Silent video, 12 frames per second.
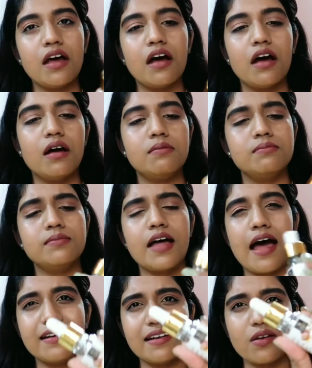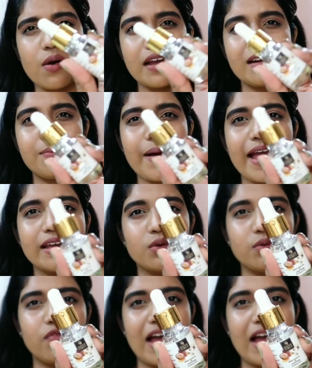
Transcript: Argan oil by Good